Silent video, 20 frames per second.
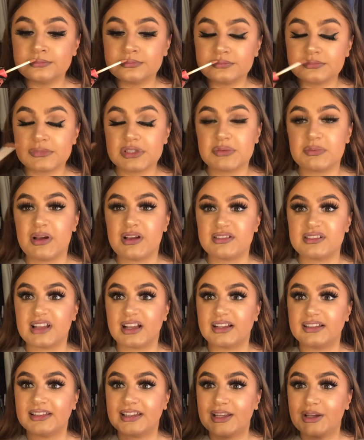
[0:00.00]
Smells
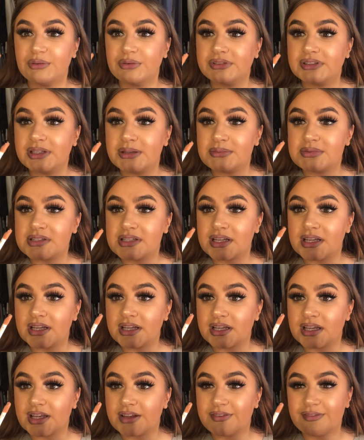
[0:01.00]
like a liquid lipstick,
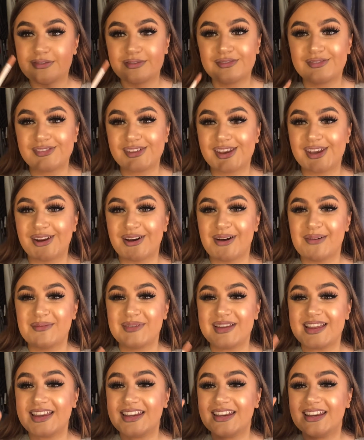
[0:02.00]
if you know what I
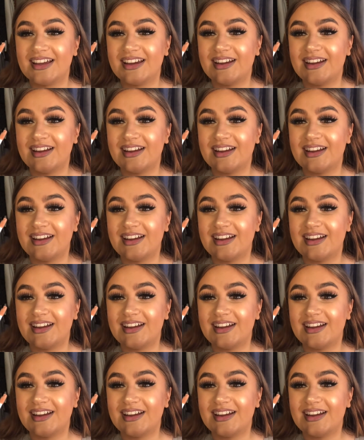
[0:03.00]
mean.